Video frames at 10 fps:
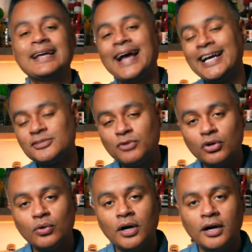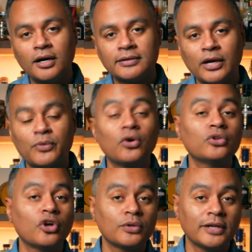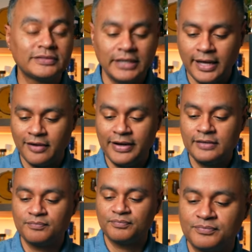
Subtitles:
Cosmo that we all know and love today, all right?